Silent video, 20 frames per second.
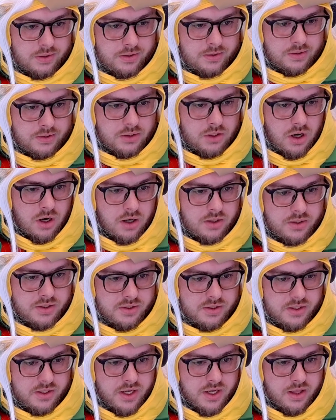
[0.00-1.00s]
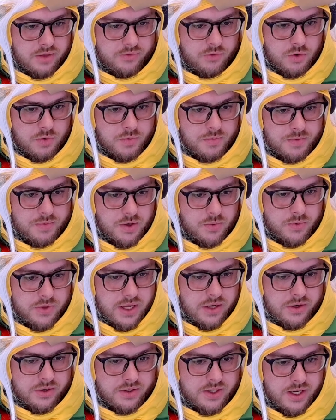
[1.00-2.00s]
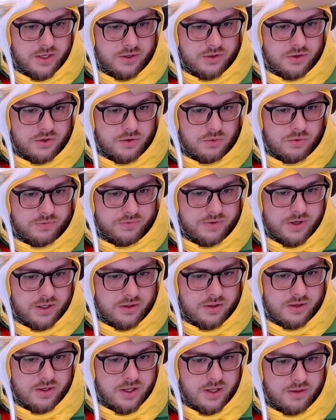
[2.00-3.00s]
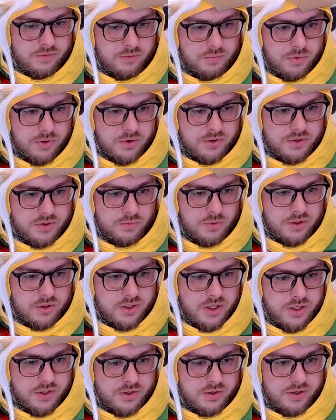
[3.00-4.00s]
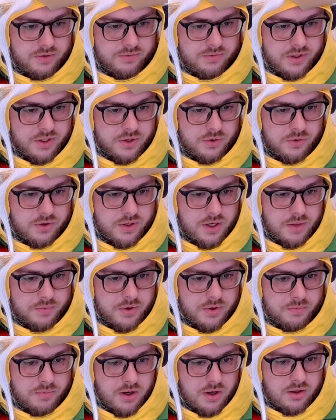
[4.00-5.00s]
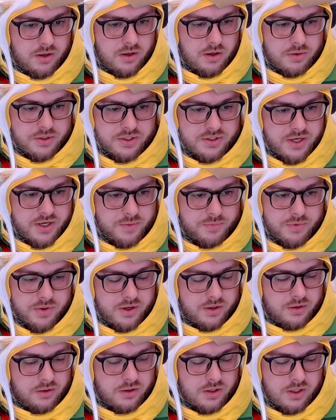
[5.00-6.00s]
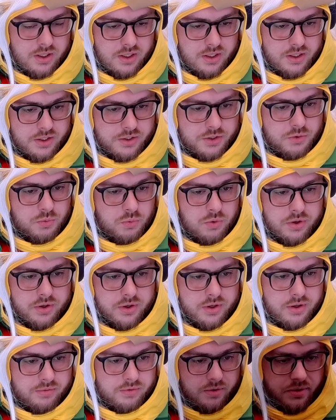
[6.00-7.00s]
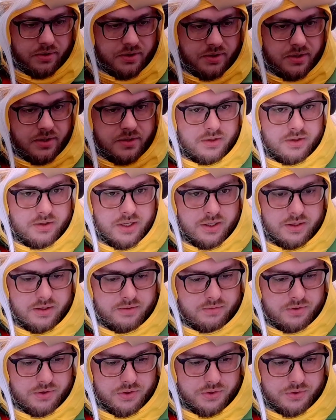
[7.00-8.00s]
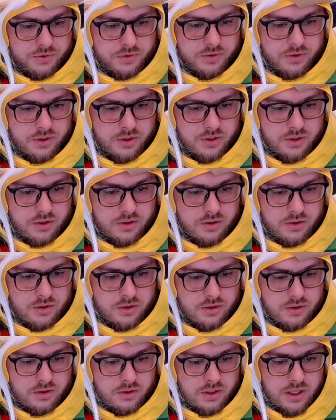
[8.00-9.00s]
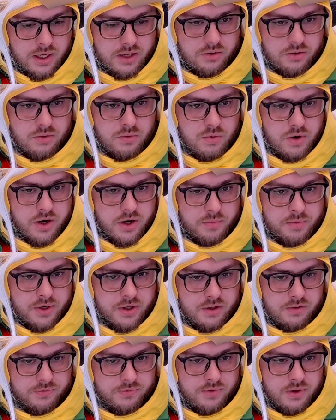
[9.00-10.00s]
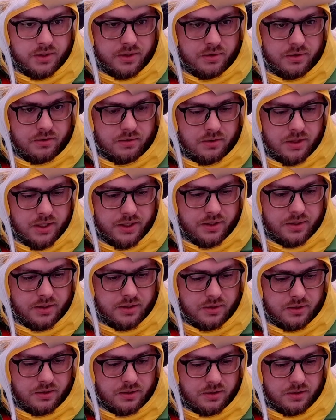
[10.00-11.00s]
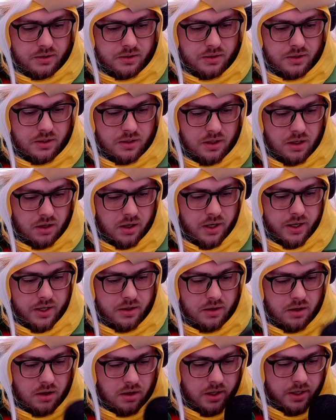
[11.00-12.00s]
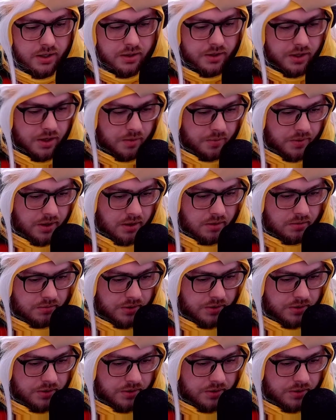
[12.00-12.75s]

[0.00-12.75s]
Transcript: Causes the death of a human being without intent to affect the death of a person while intentionally inflicting or attempting bodily harm. It's the same thing. It's just word different. This isn't that different, dude. I don't know why you're being a fucking, like... All right. Here we go.